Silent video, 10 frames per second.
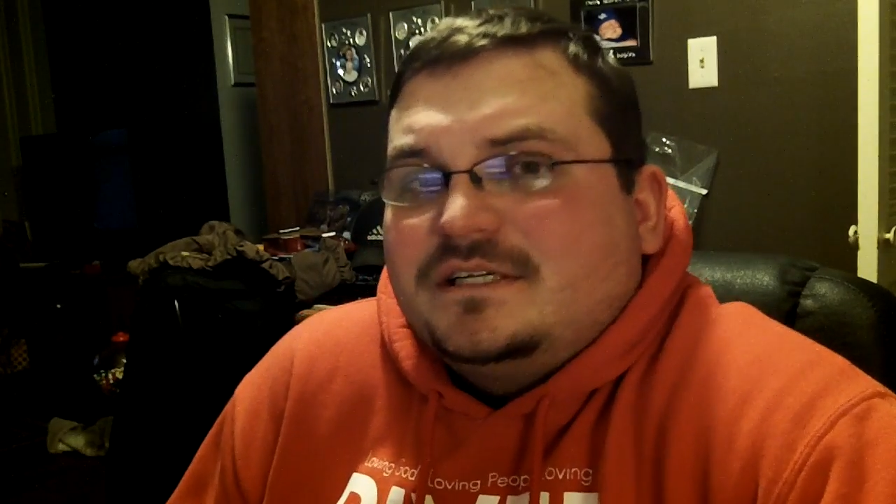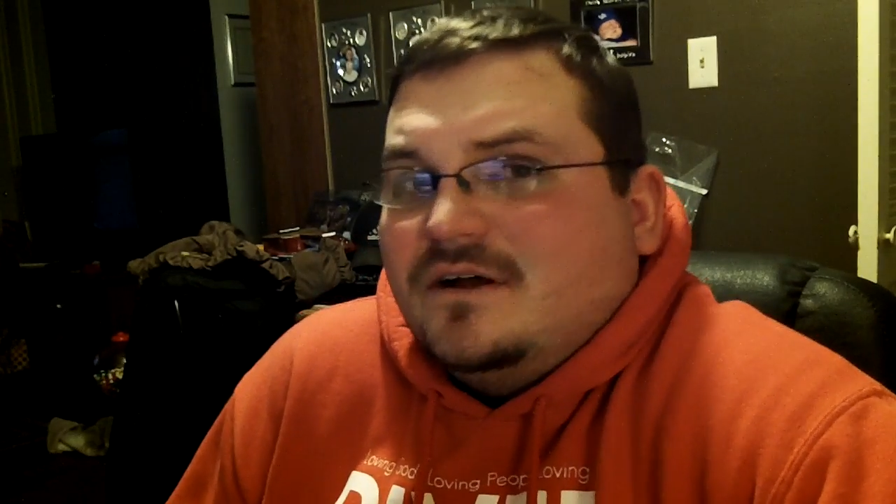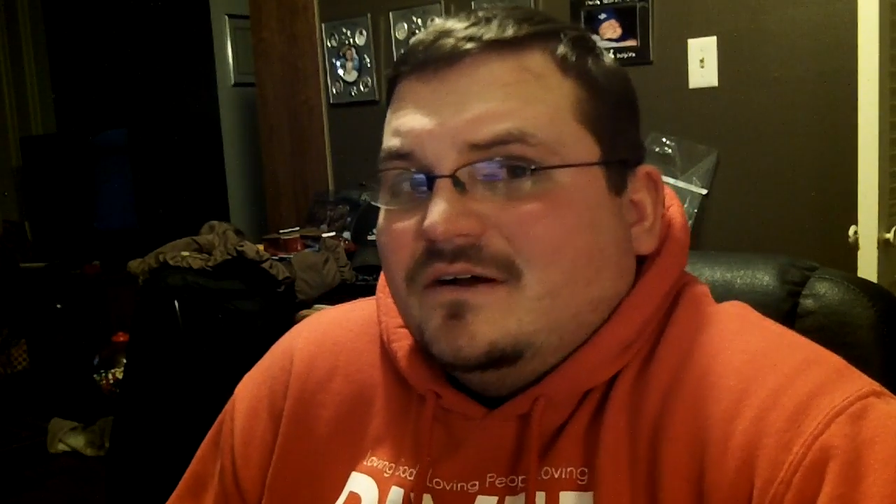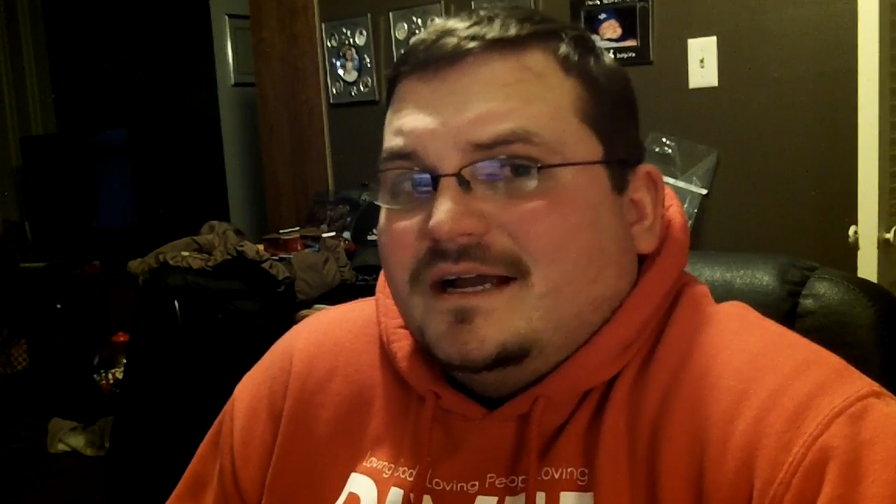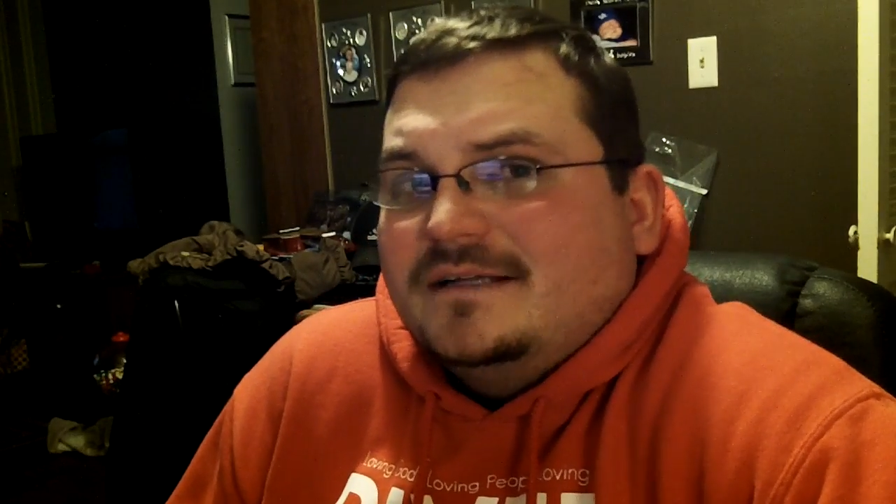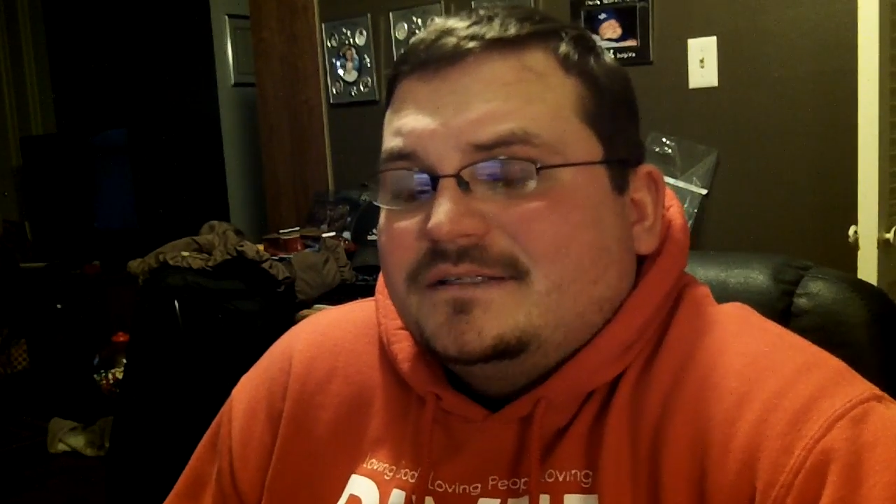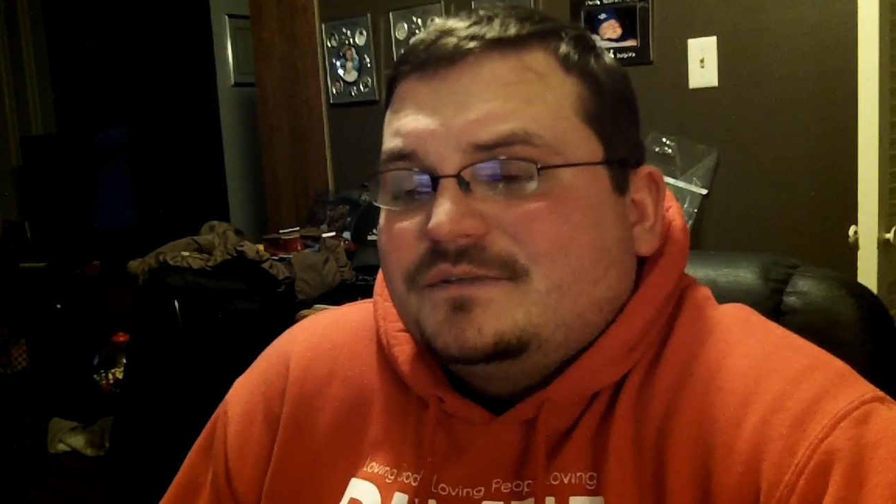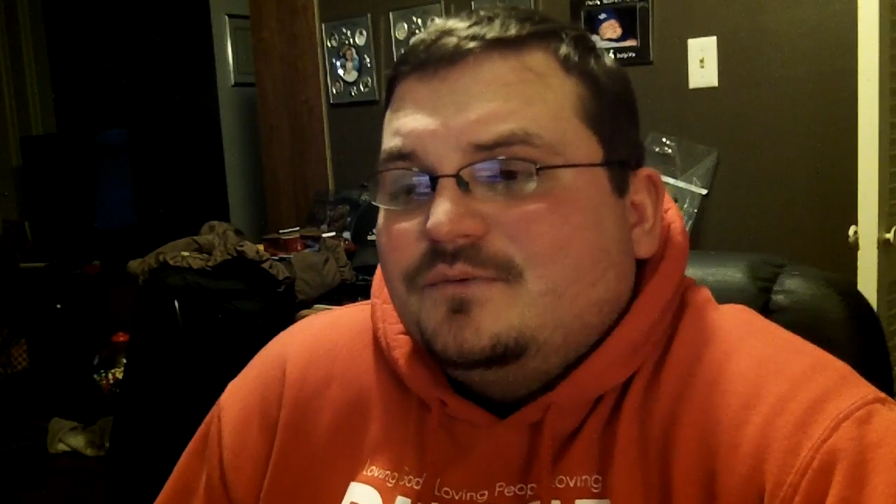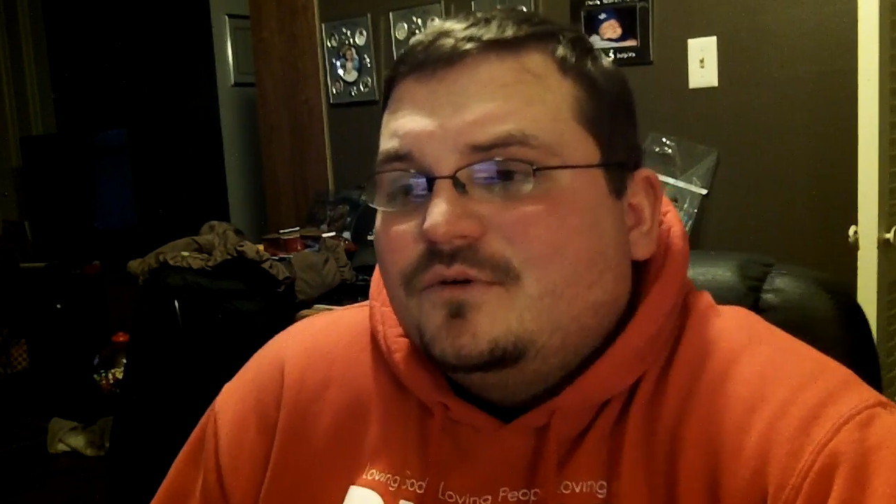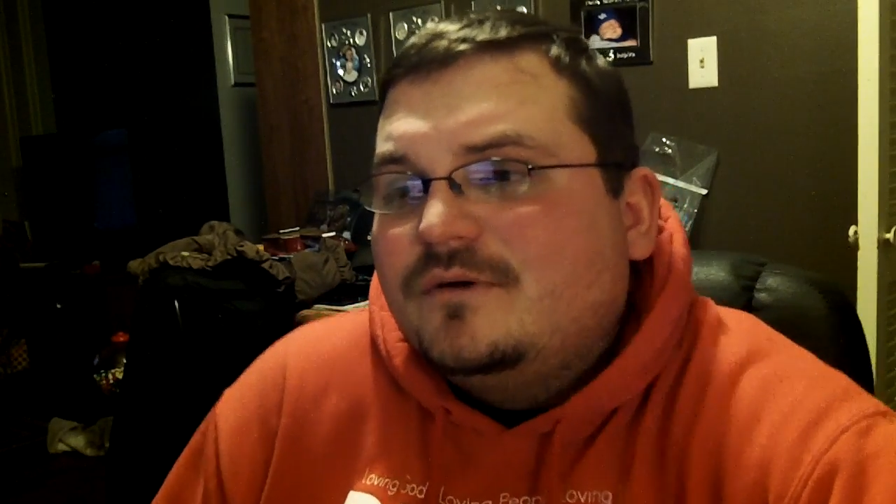getting all kinds of
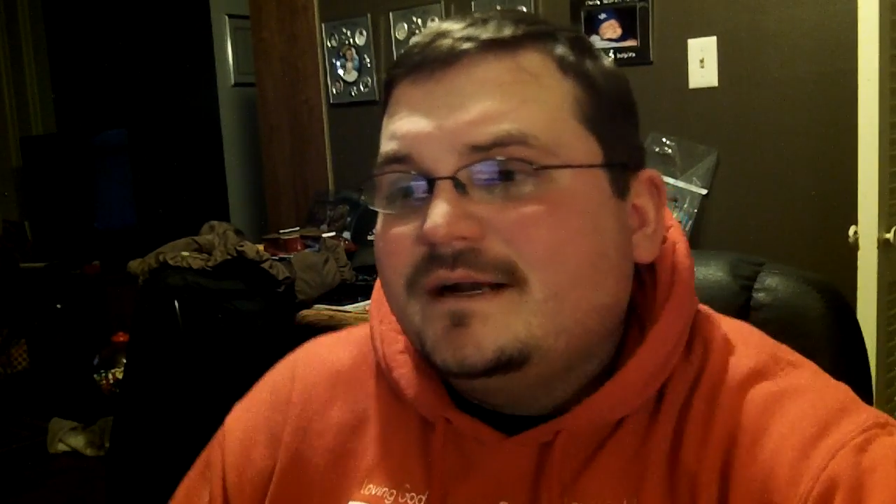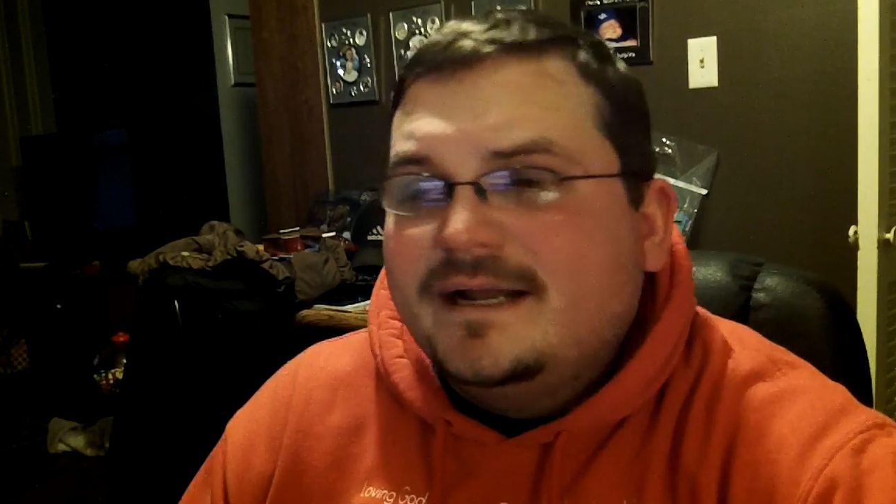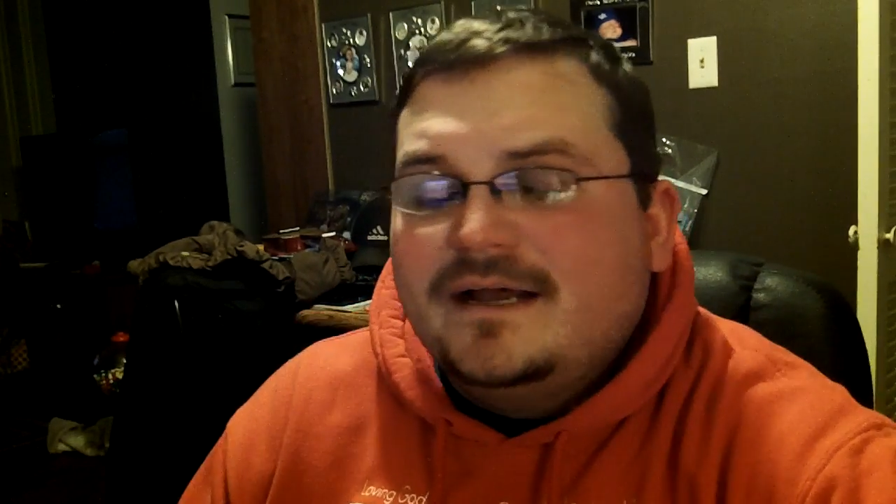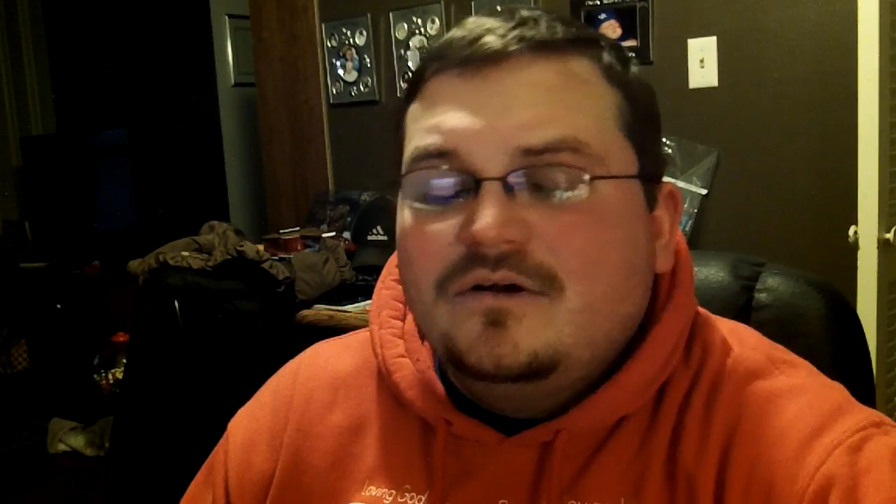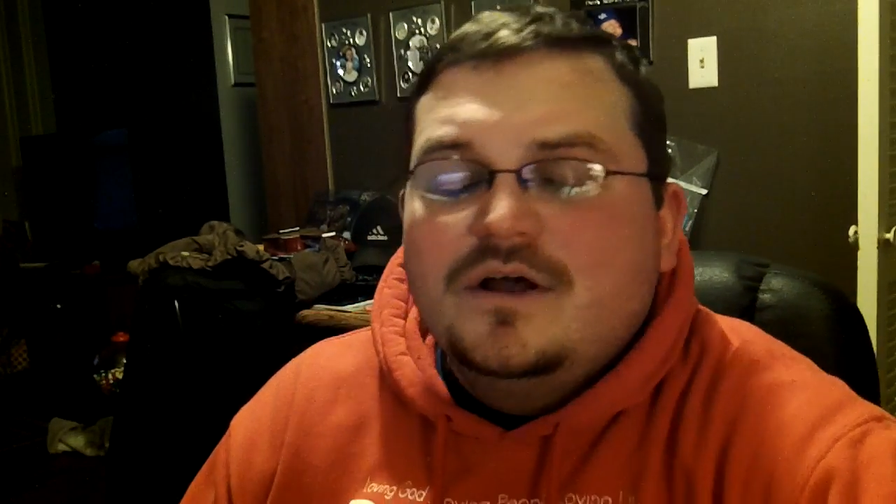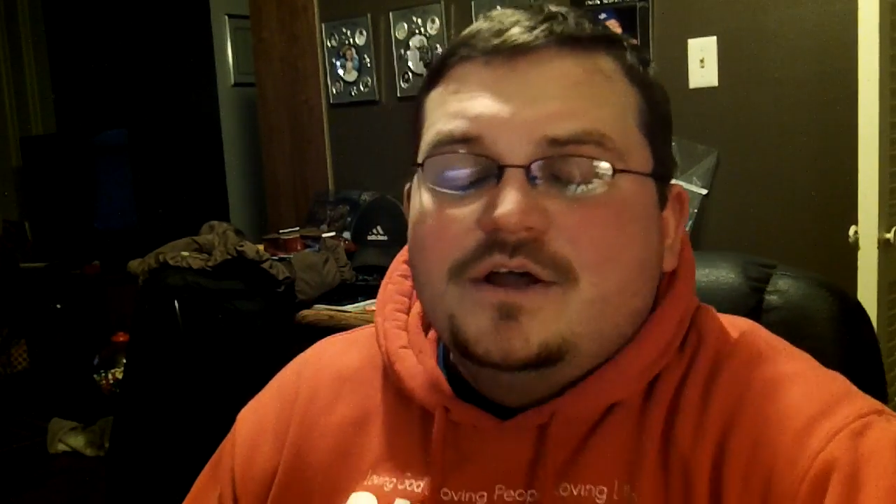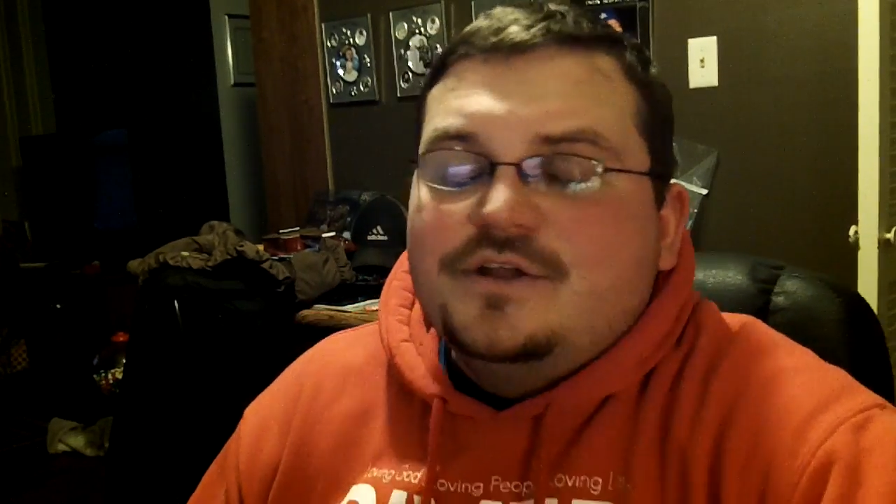support right now.